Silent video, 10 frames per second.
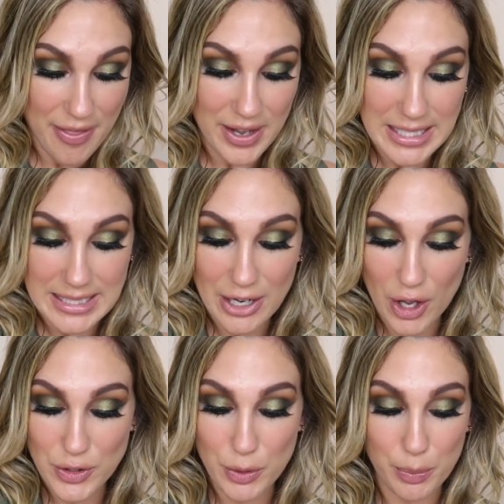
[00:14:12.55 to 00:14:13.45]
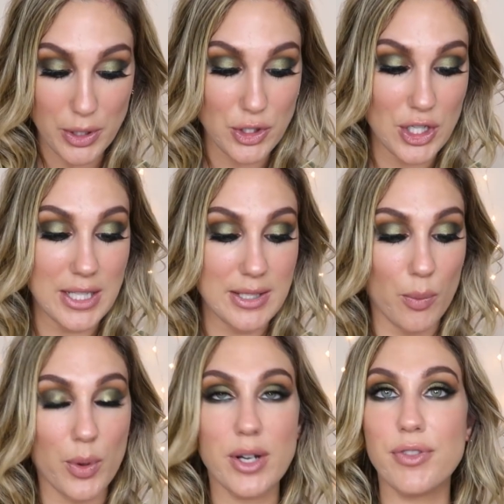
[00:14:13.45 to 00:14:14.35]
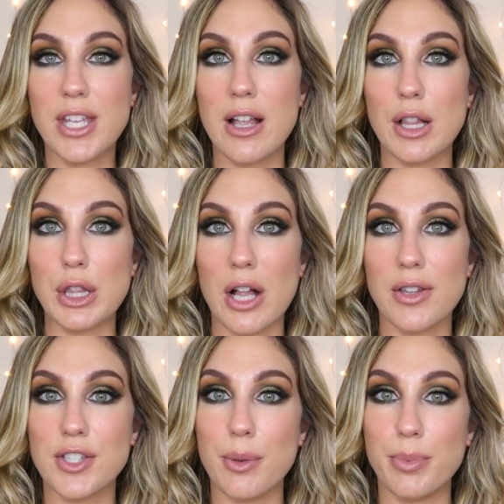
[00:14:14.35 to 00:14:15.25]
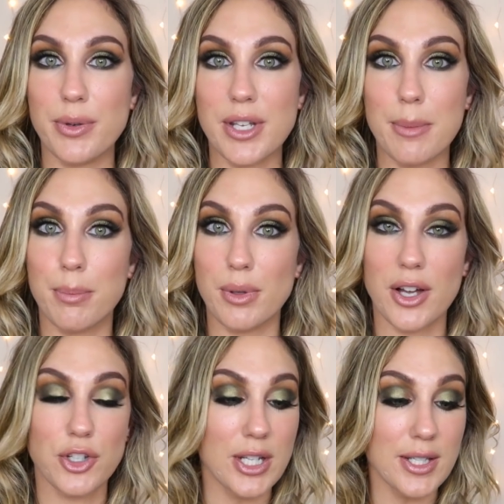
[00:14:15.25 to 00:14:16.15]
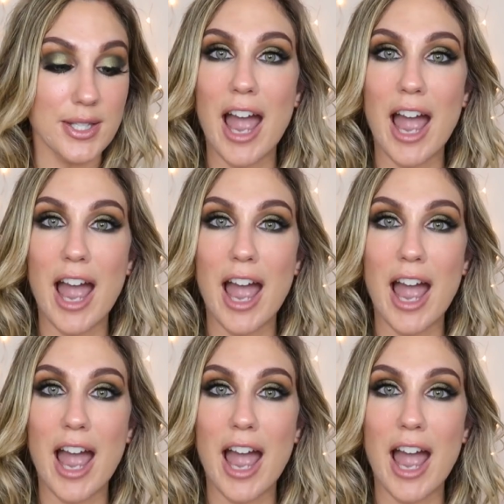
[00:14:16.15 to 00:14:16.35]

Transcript: And then I did also purchase one of the Lawless Beauty blushes.